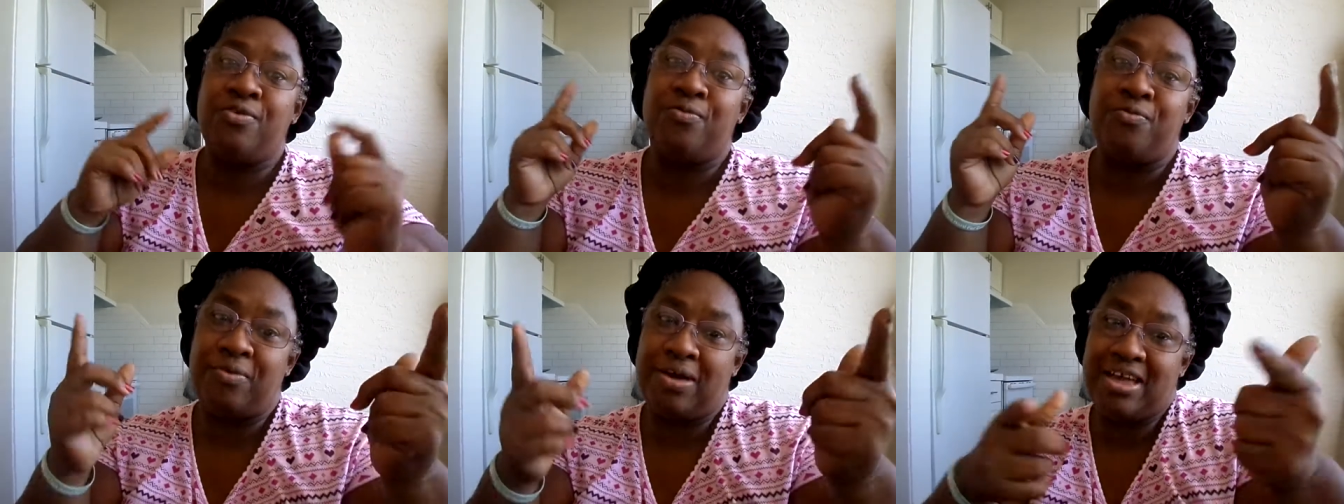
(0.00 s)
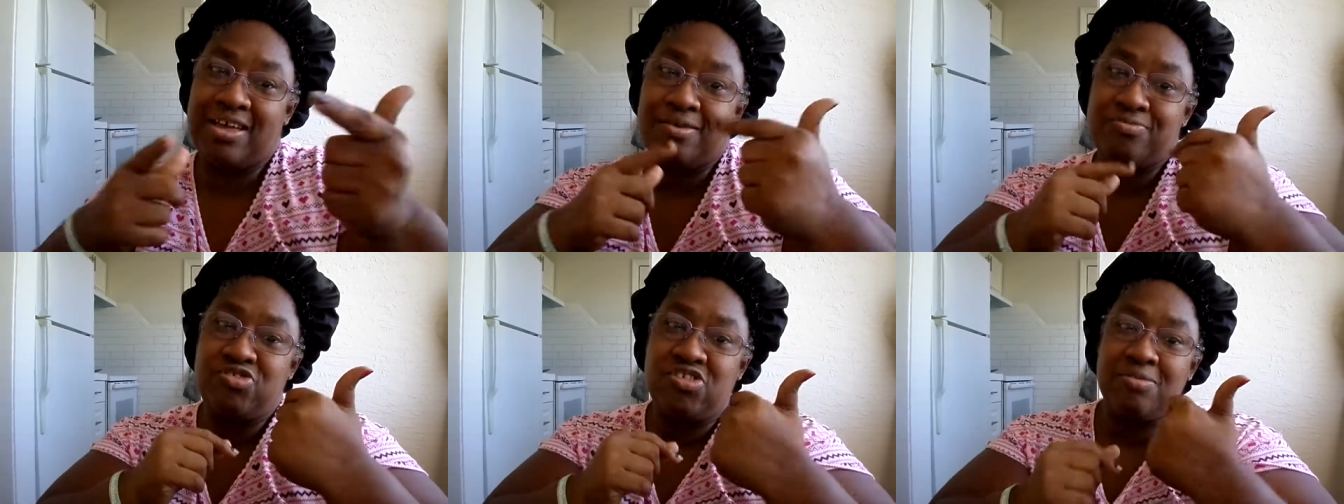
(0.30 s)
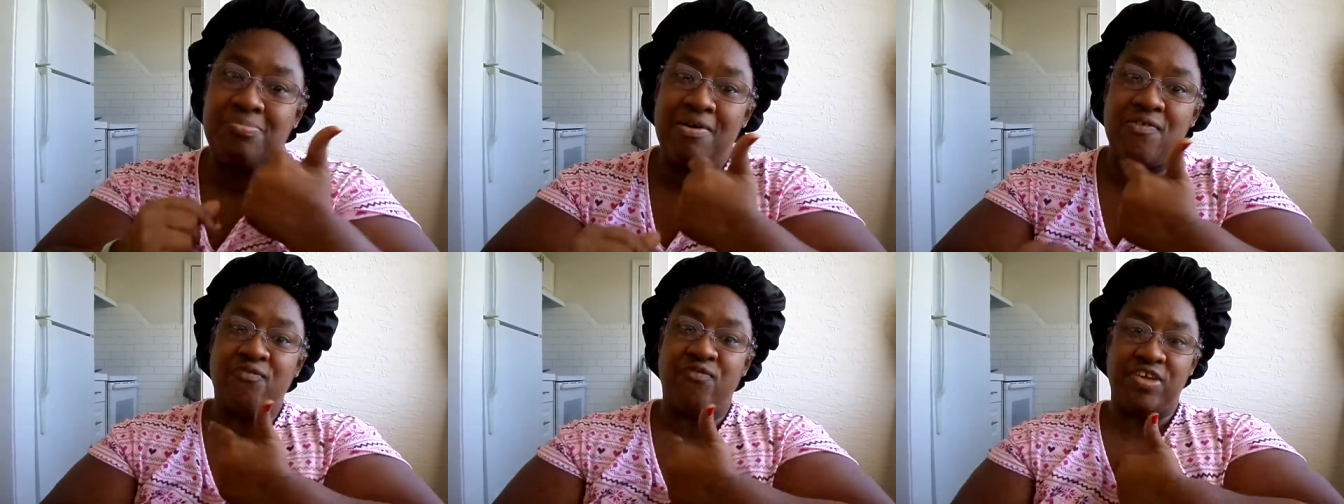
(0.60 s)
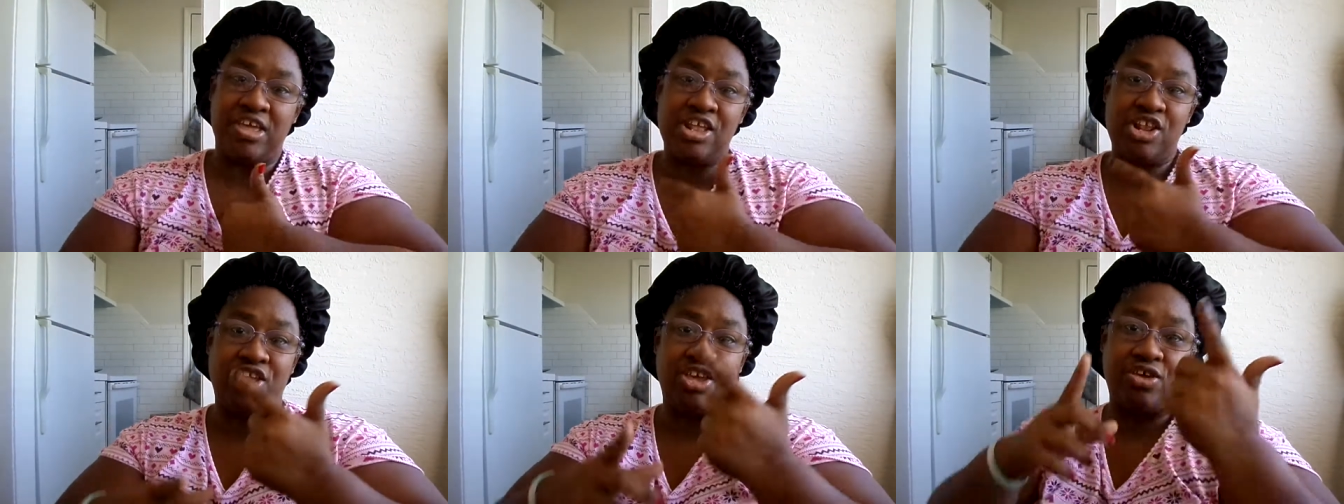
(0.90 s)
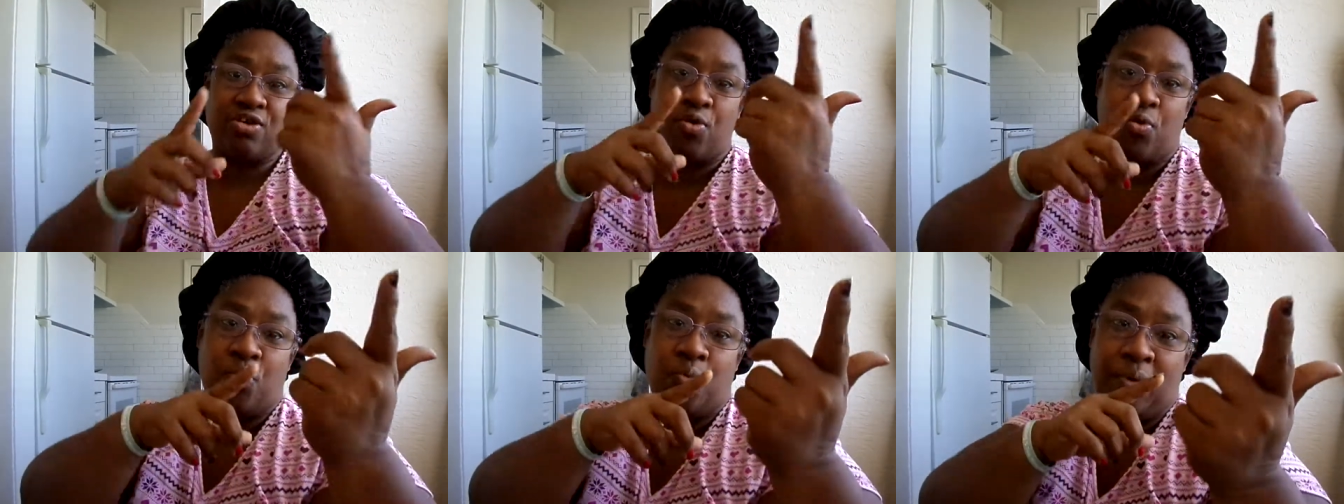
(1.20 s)
Welcome to my
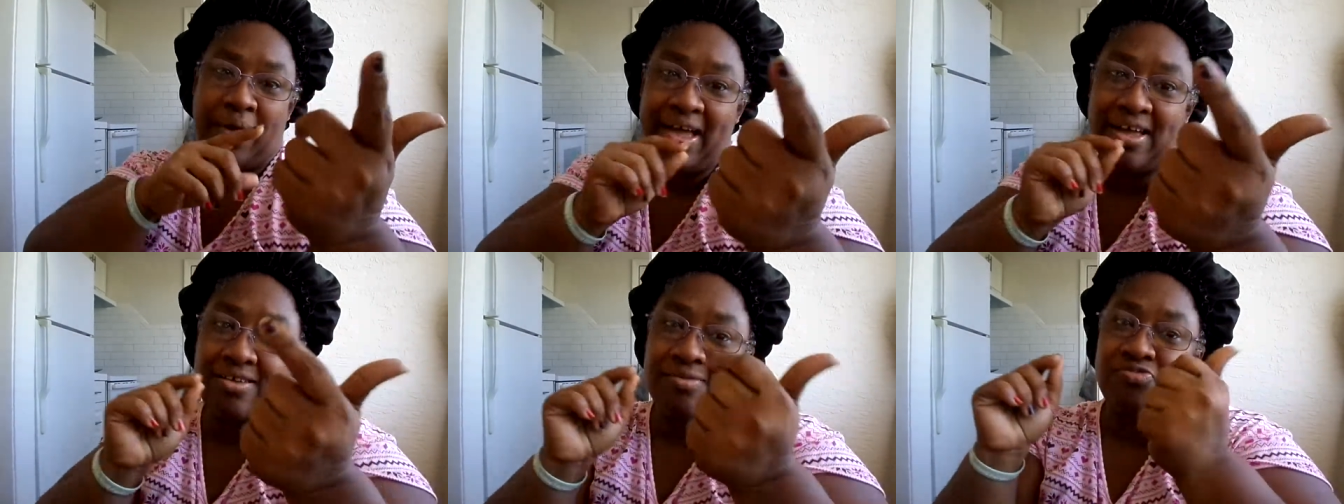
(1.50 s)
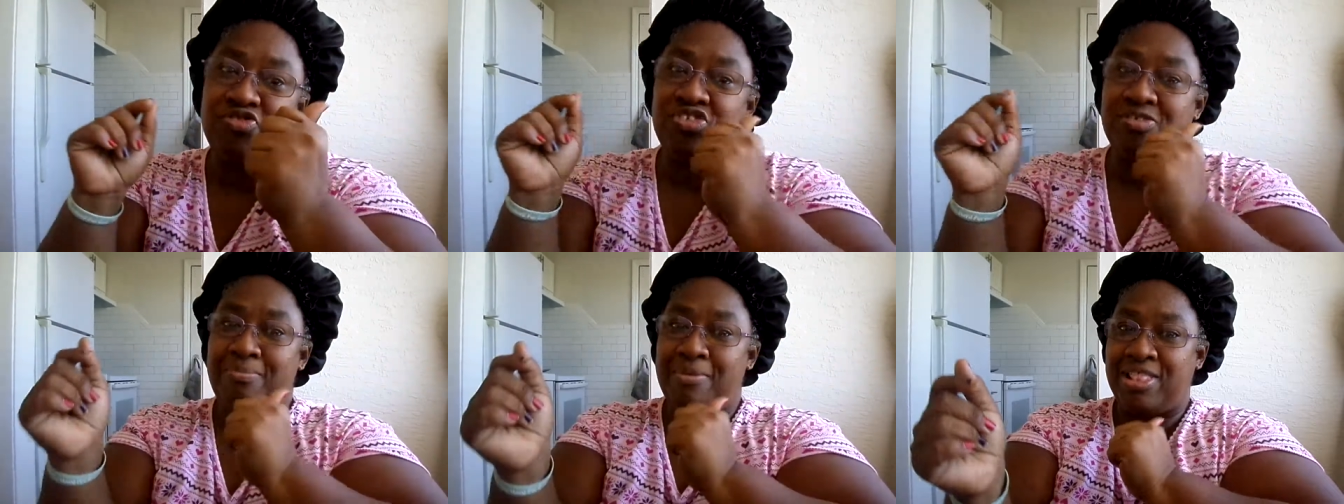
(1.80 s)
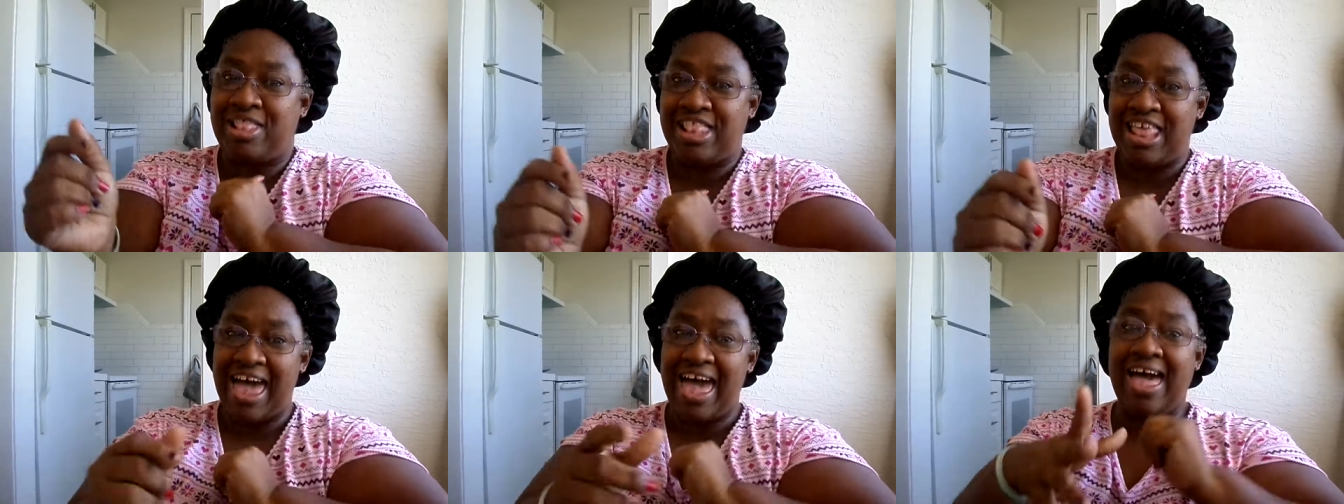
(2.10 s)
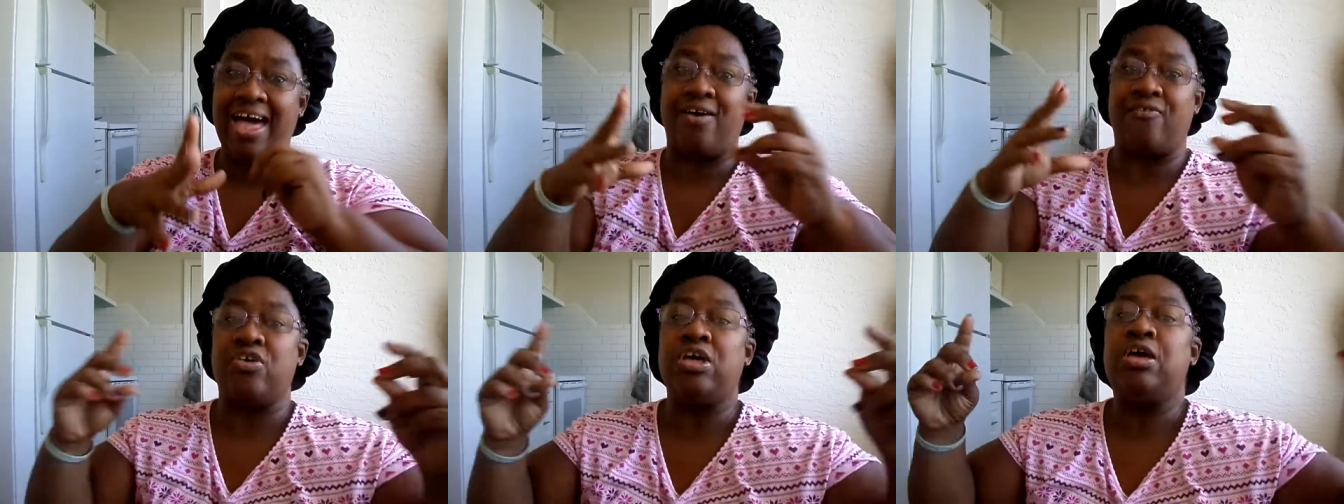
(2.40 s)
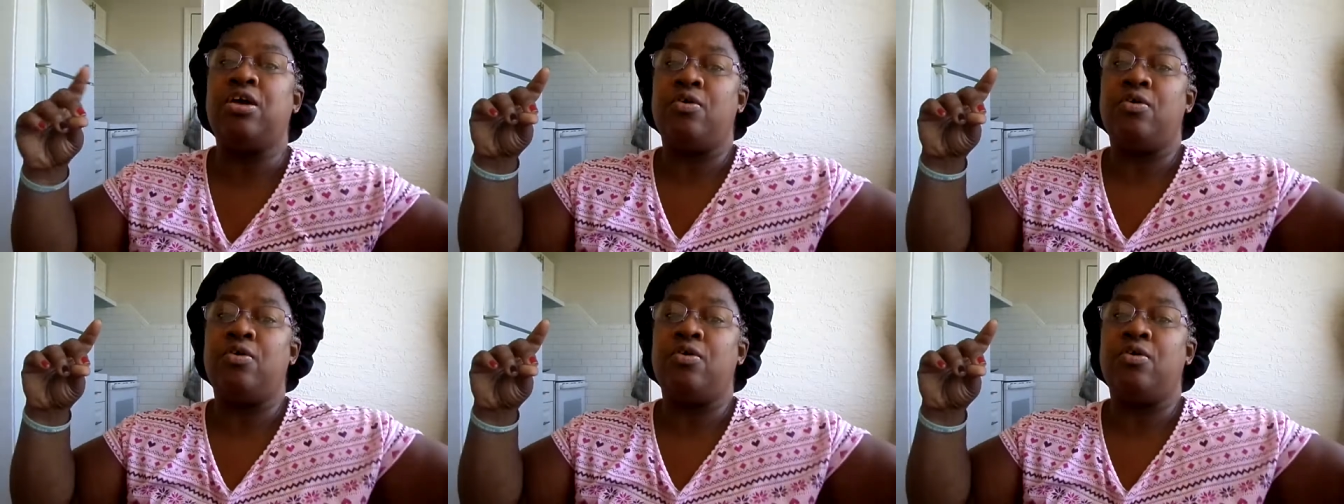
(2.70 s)
video, welcome to my live,